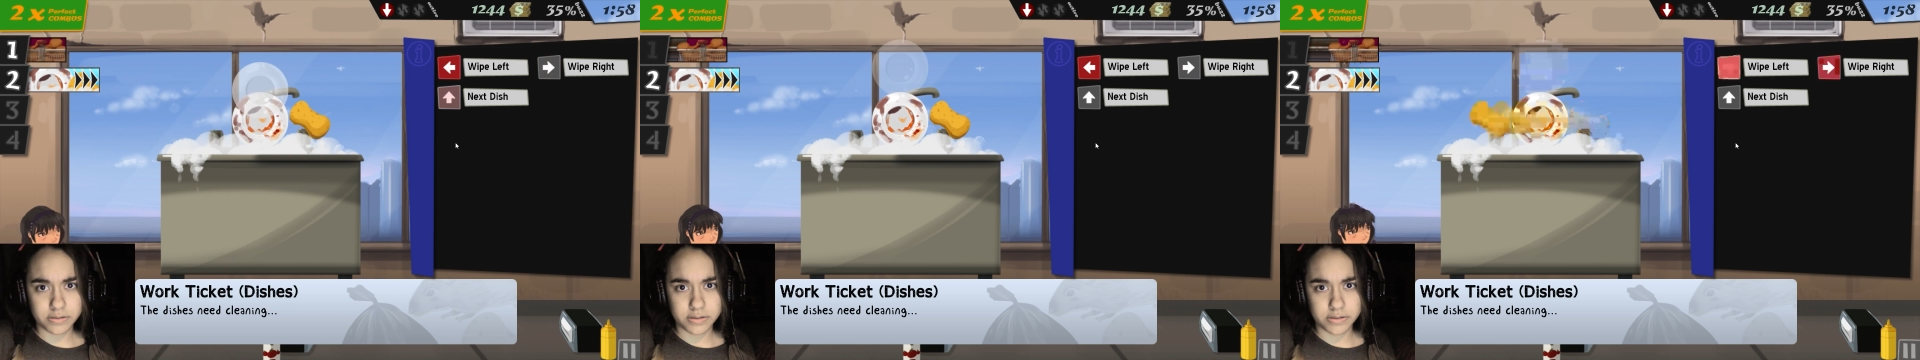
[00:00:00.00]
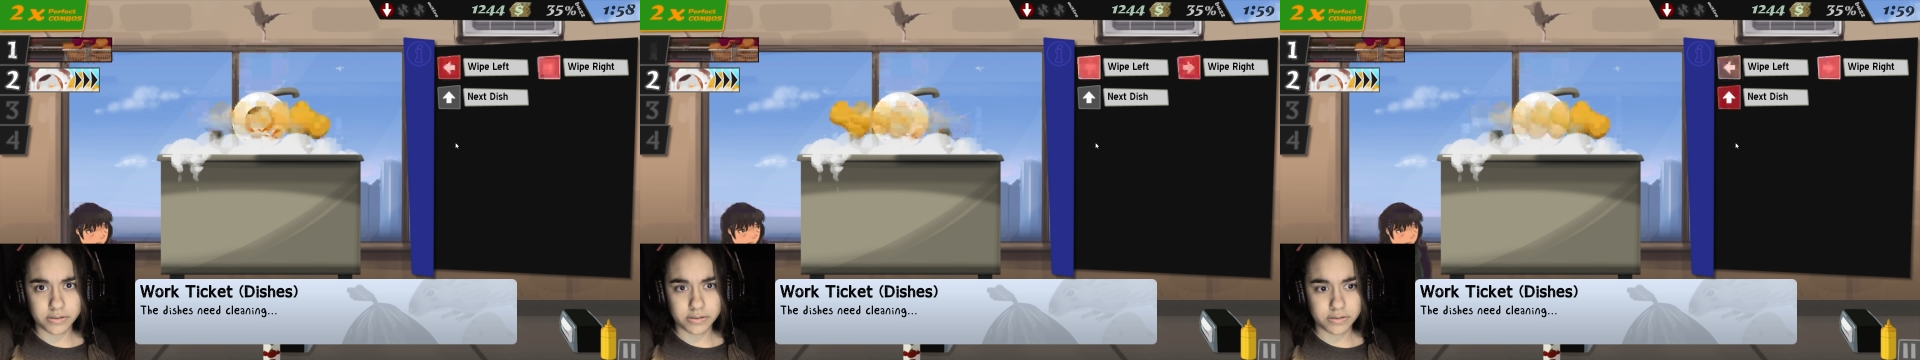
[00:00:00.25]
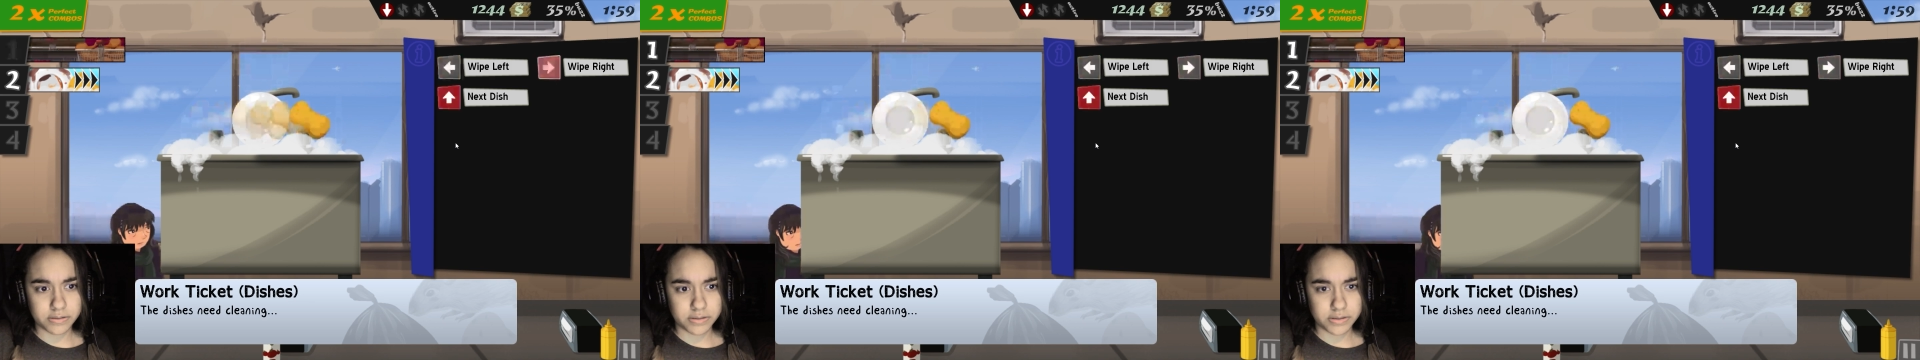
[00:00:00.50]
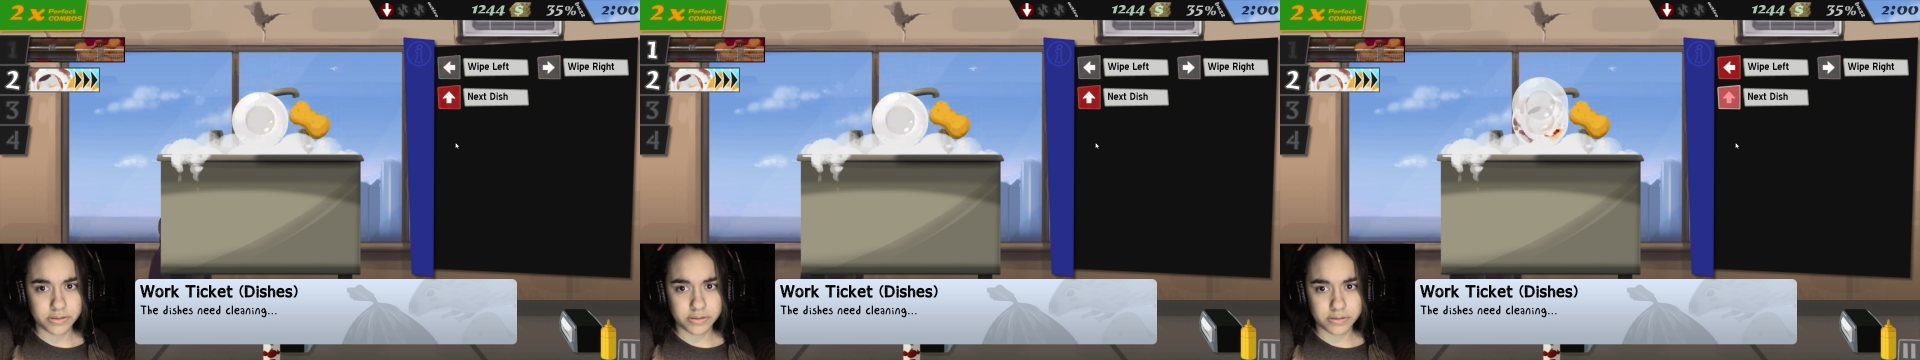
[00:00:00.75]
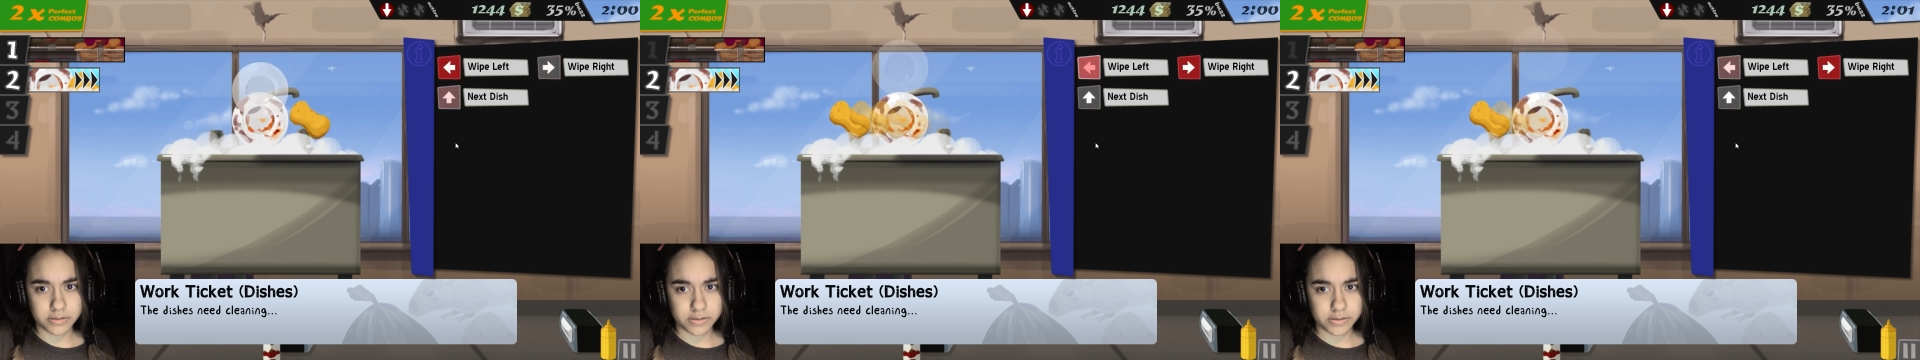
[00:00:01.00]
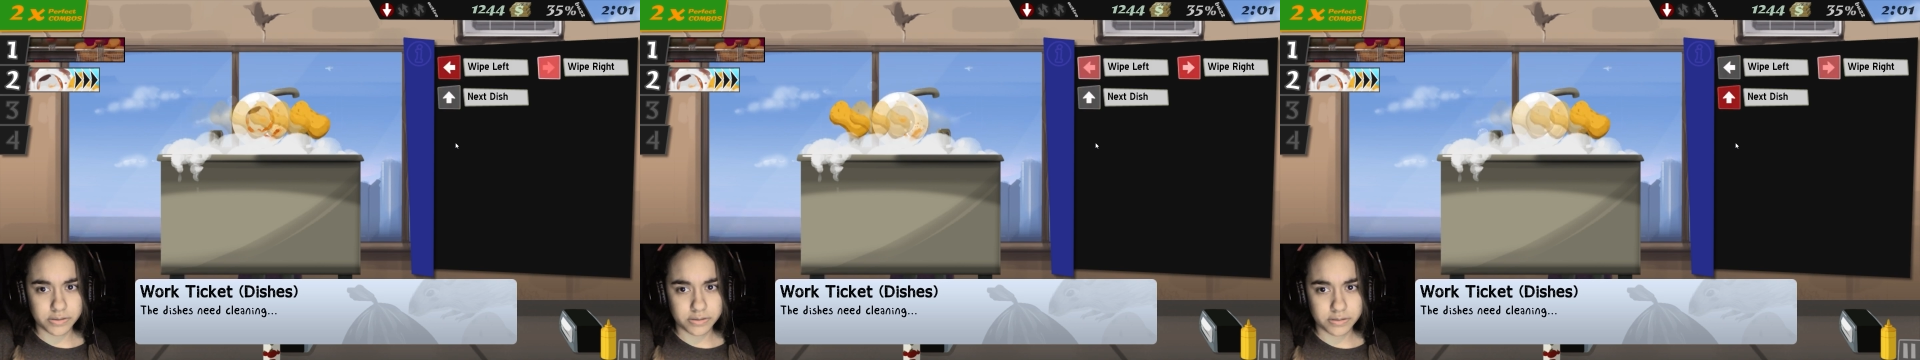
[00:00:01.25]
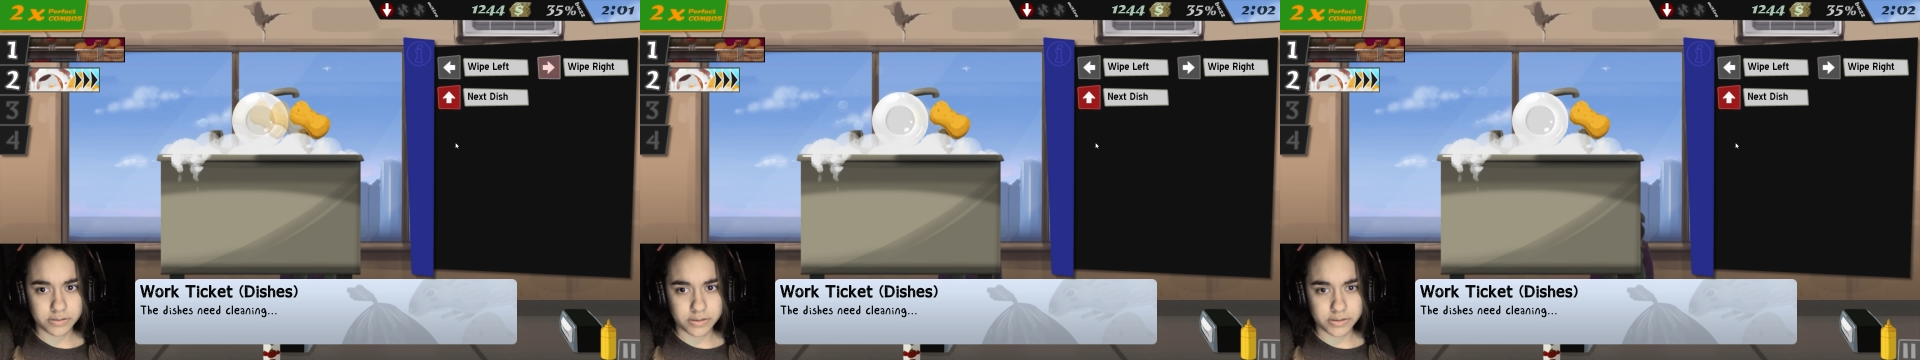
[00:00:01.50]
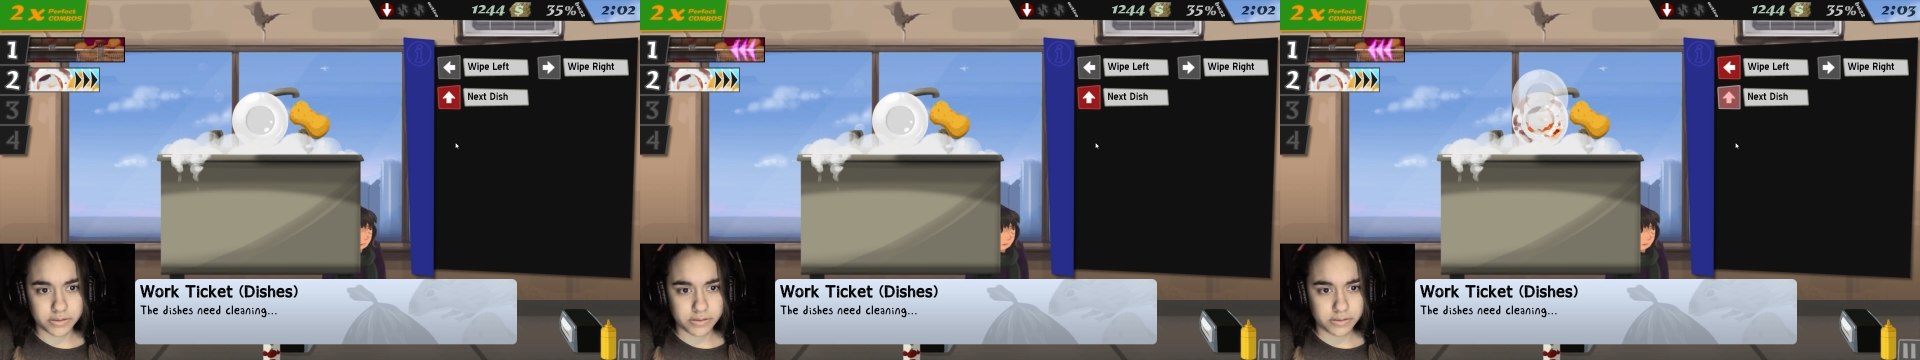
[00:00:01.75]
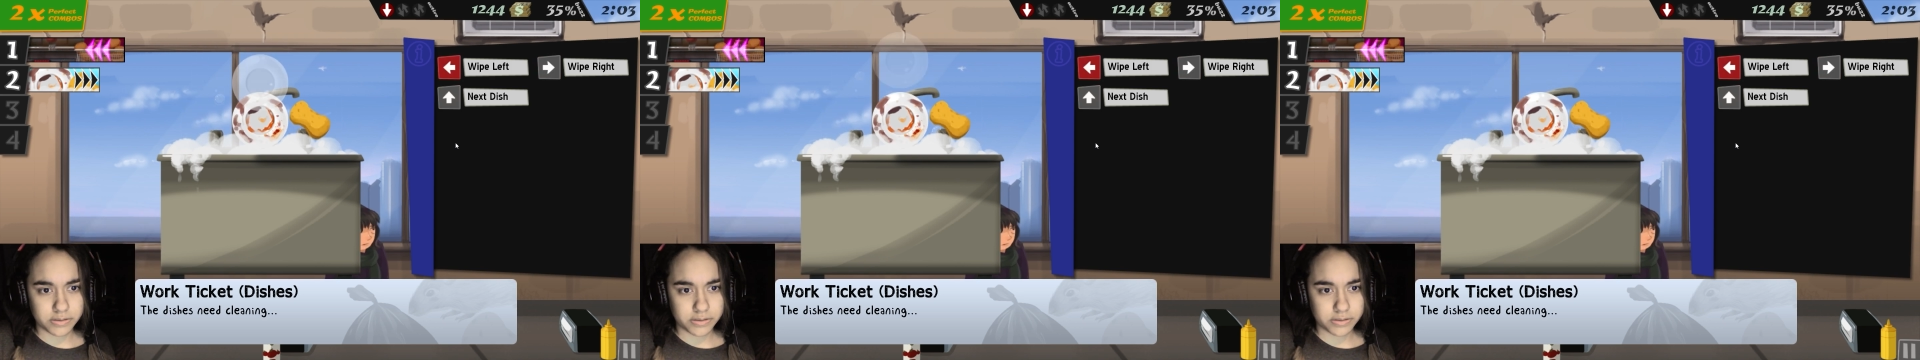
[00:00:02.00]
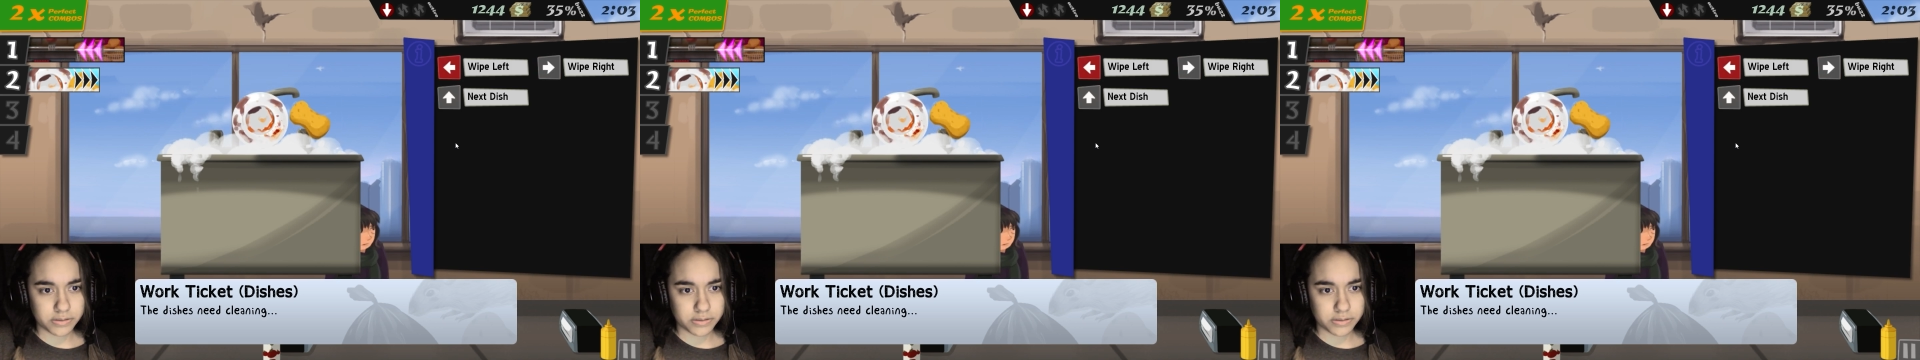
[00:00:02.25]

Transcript: Nobody speaks.